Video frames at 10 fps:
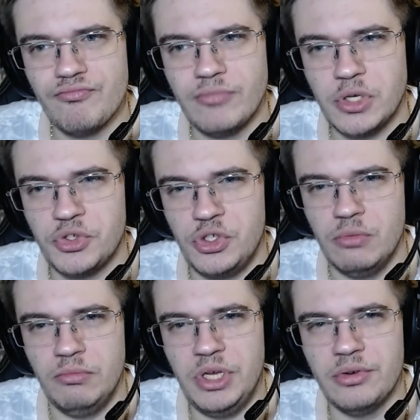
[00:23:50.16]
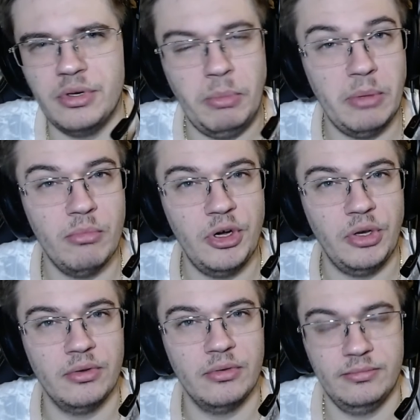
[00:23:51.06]
Because Ymir
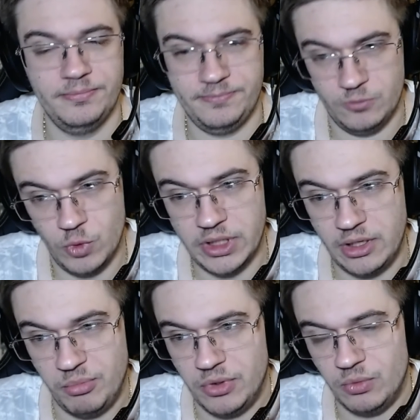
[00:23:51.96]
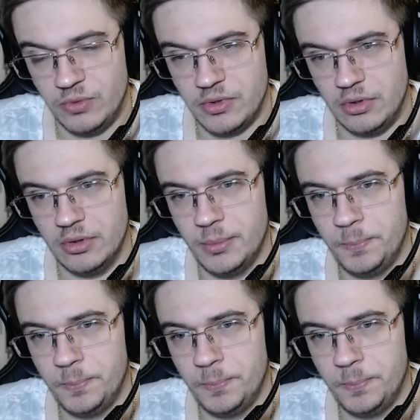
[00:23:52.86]
remembered what happened with her.